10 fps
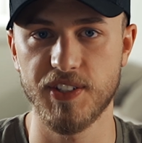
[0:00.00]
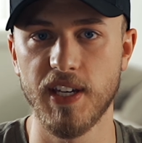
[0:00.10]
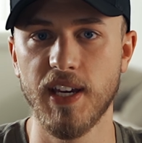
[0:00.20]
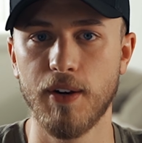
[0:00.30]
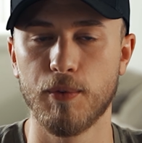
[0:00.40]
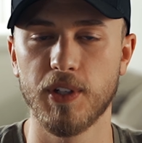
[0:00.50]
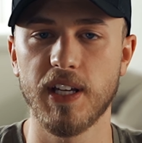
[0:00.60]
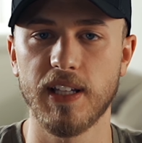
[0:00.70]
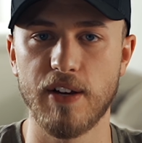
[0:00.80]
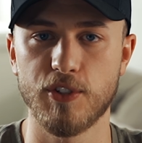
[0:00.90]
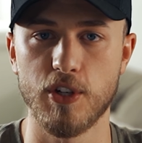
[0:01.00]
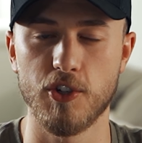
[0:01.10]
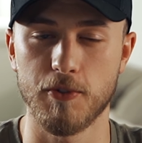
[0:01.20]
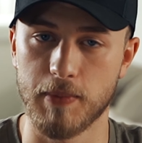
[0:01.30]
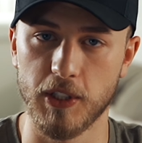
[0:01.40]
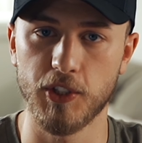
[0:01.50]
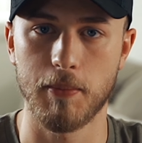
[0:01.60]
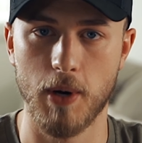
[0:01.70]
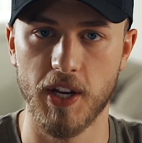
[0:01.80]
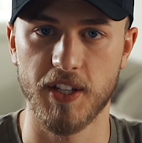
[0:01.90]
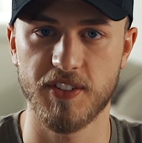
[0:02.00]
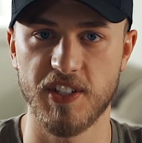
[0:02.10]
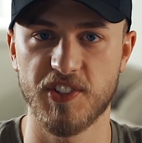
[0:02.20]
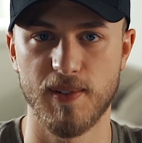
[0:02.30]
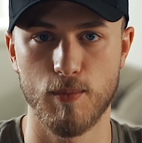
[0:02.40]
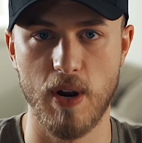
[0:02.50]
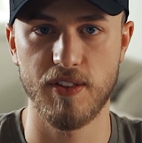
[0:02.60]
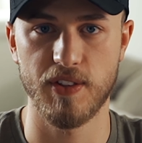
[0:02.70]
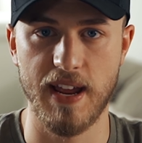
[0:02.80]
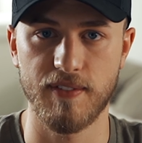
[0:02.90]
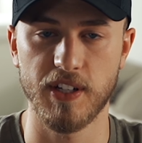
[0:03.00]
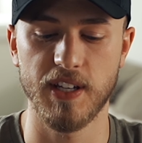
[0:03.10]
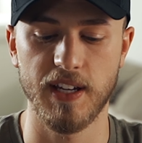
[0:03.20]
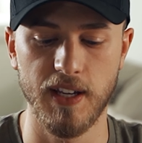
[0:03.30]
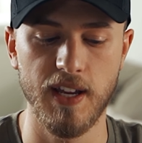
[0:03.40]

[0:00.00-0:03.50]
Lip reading: It really allows you to just build upon a system rather than having to